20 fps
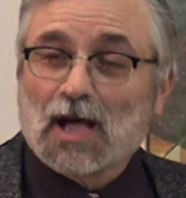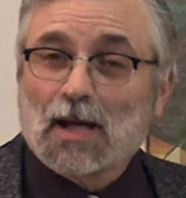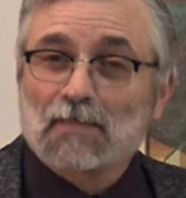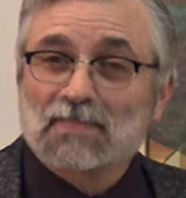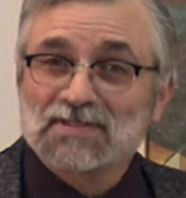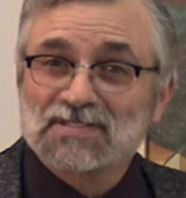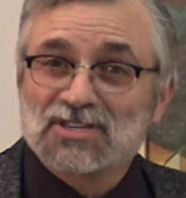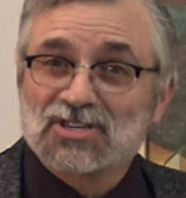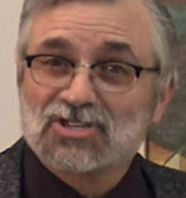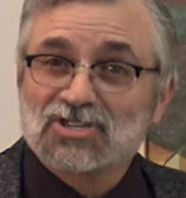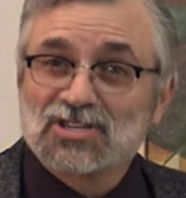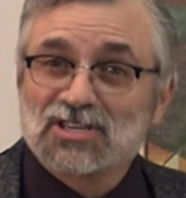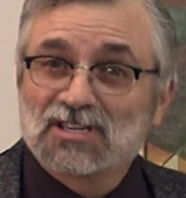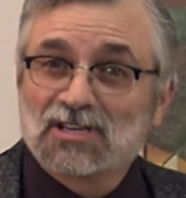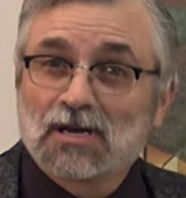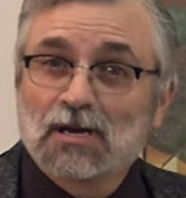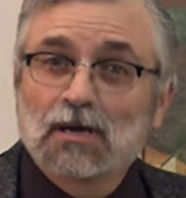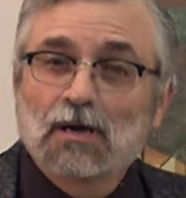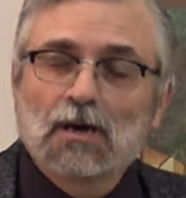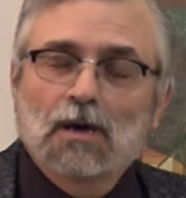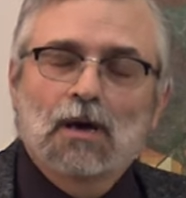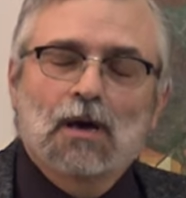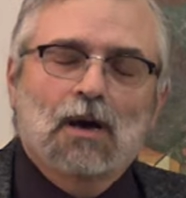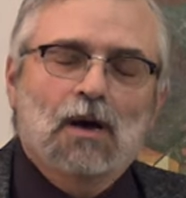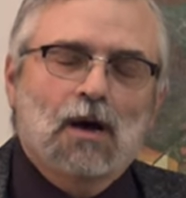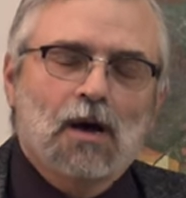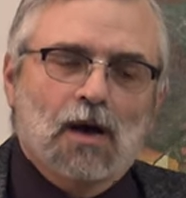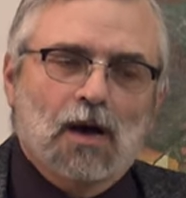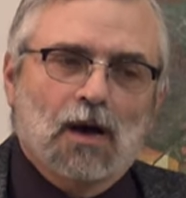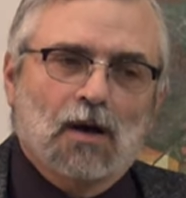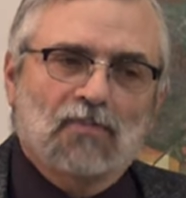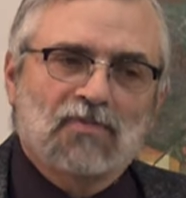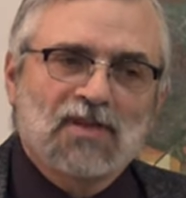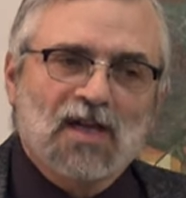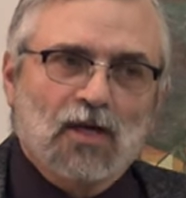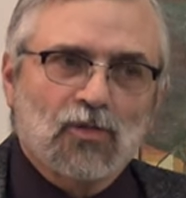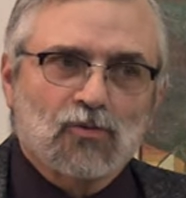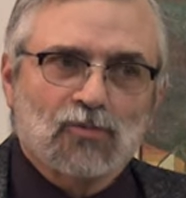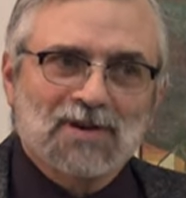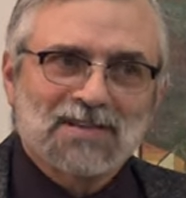composition.
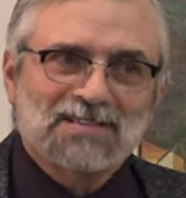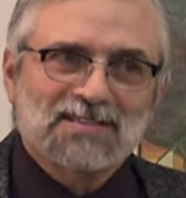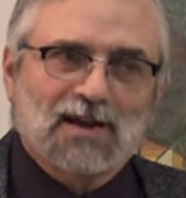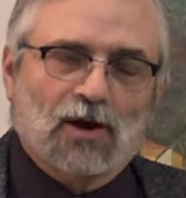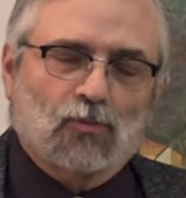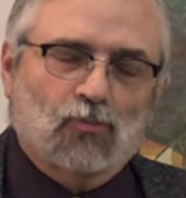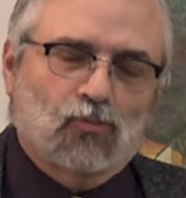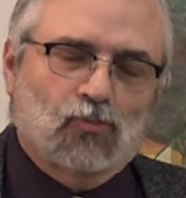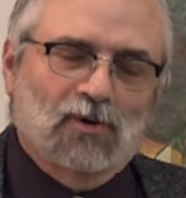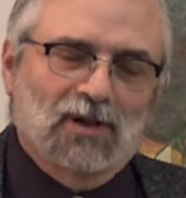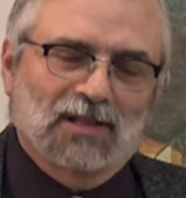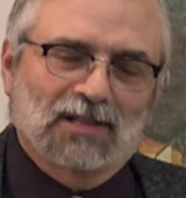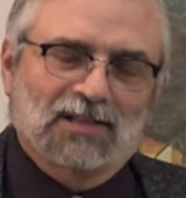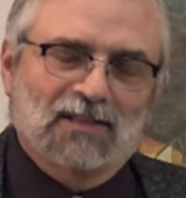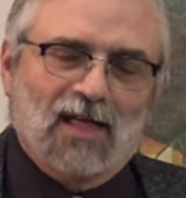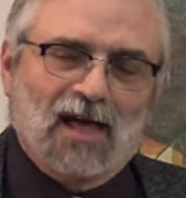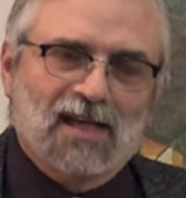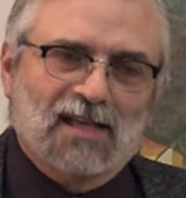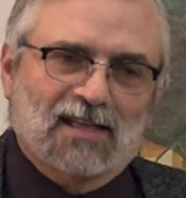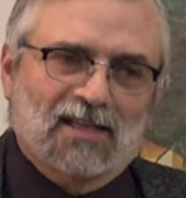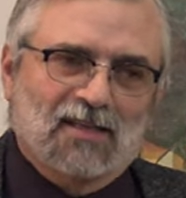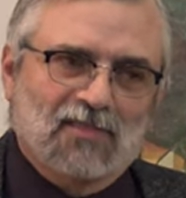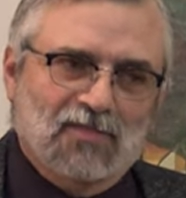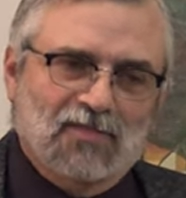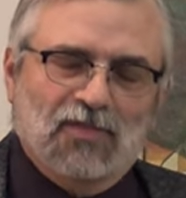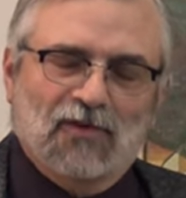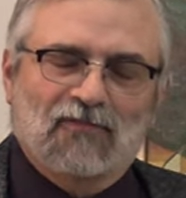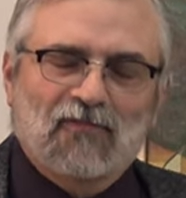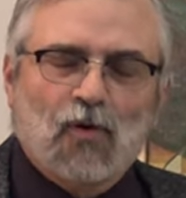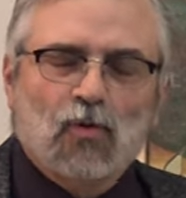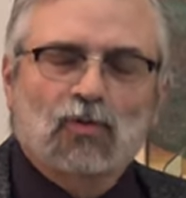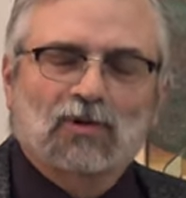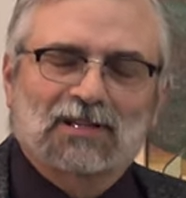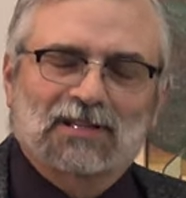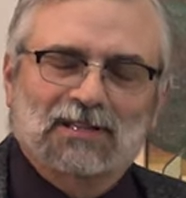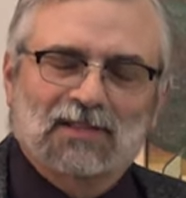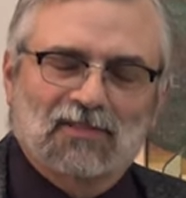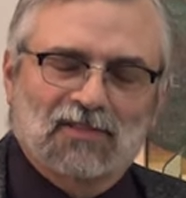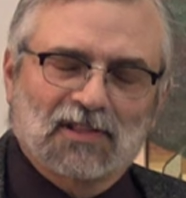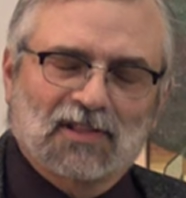The other reason I really like the
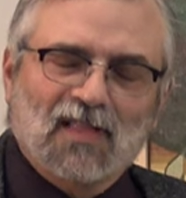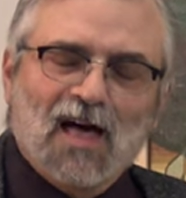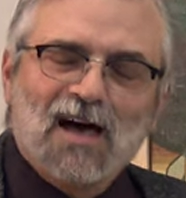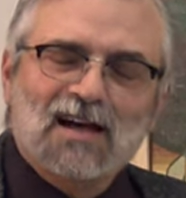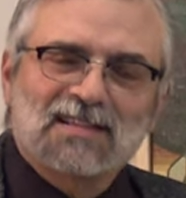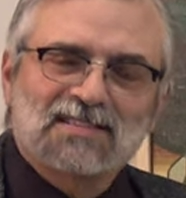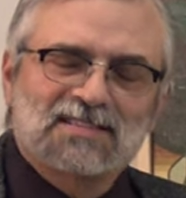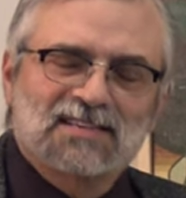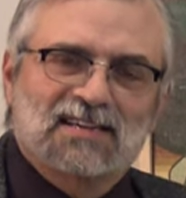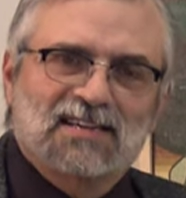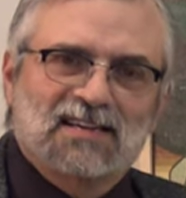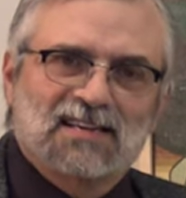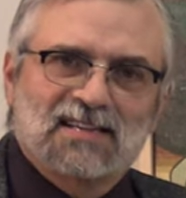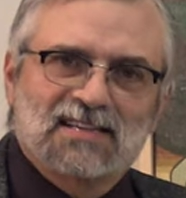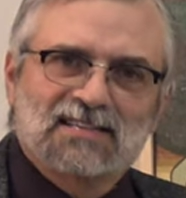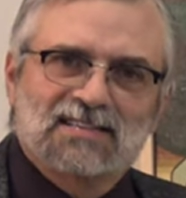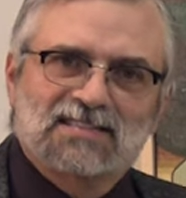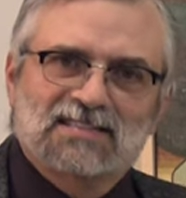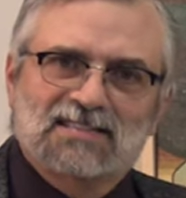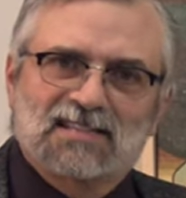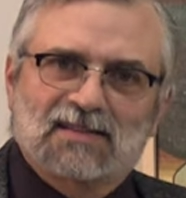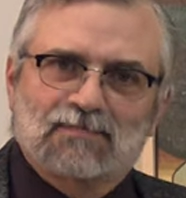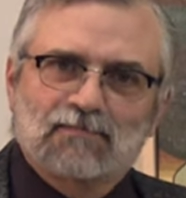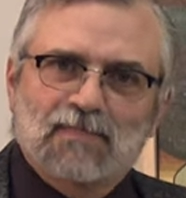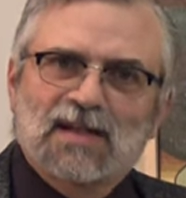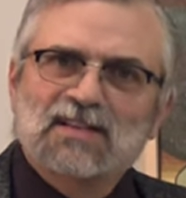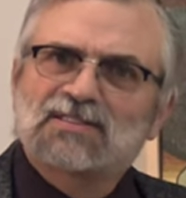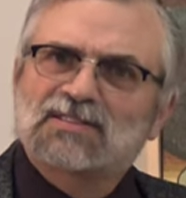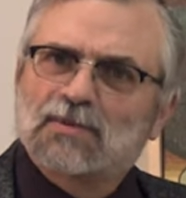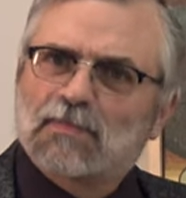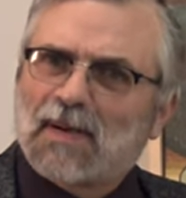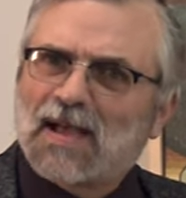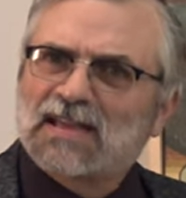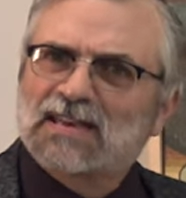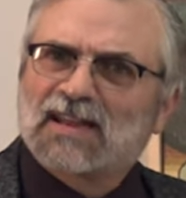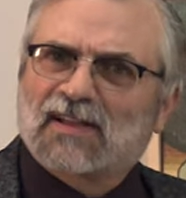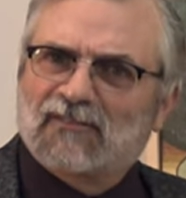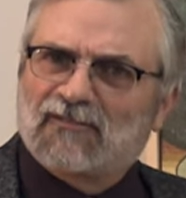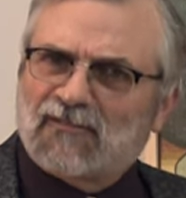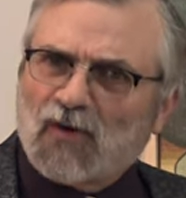folded, the lines in it, is it makes the
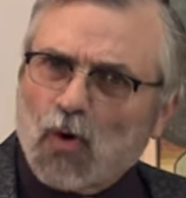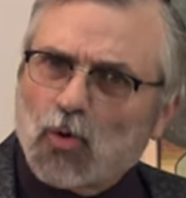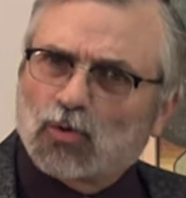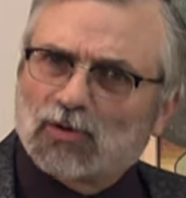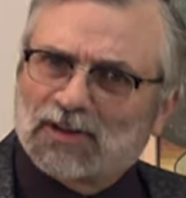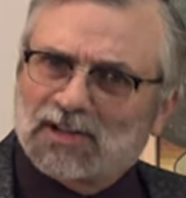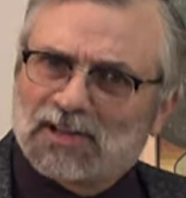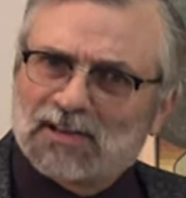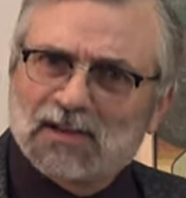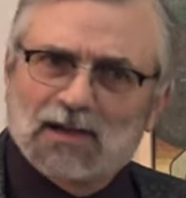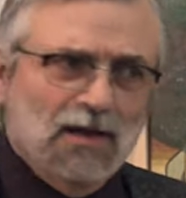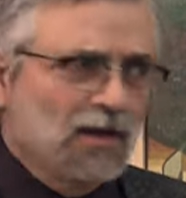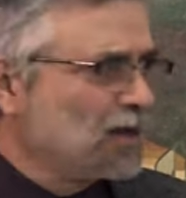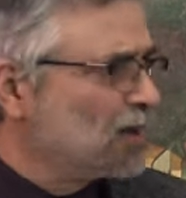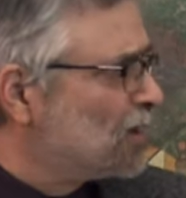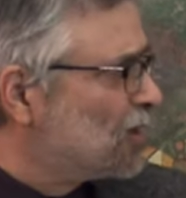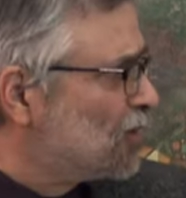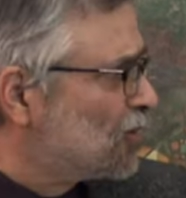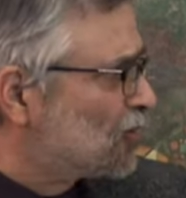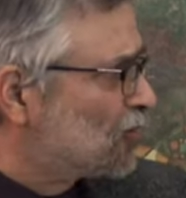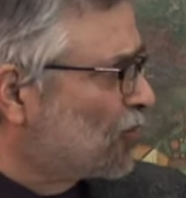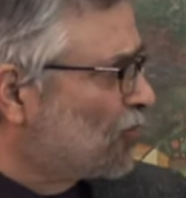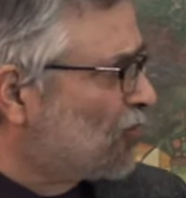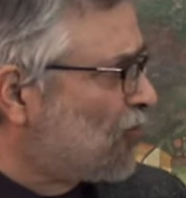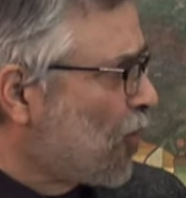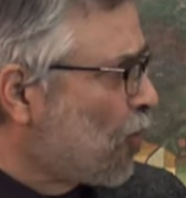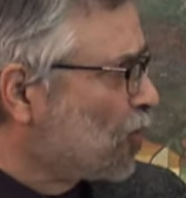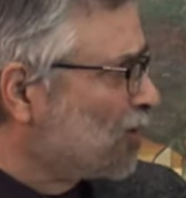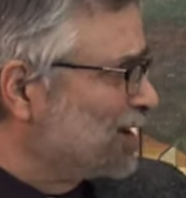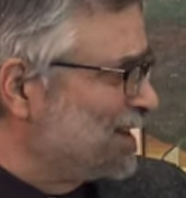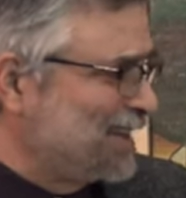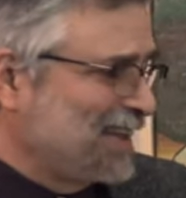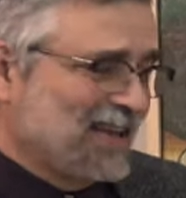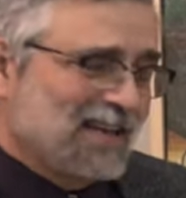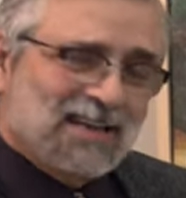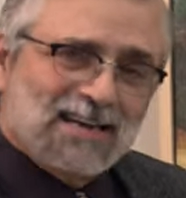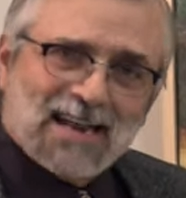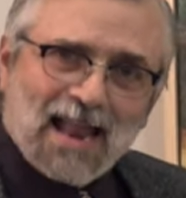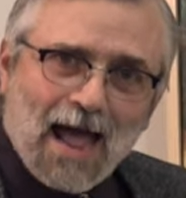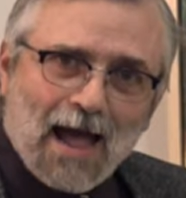painting folded. So folded
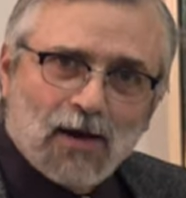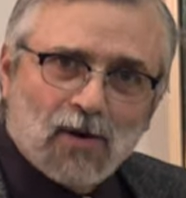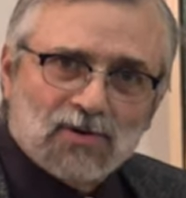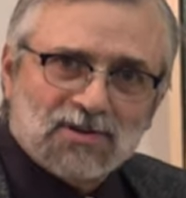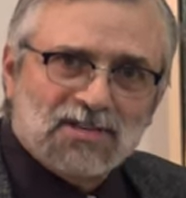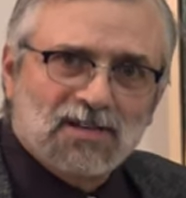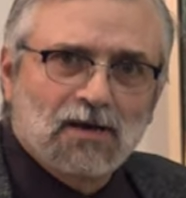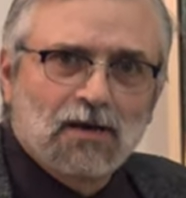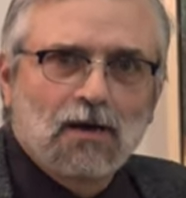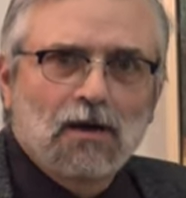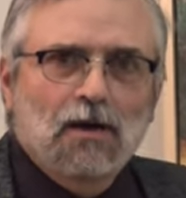in and out.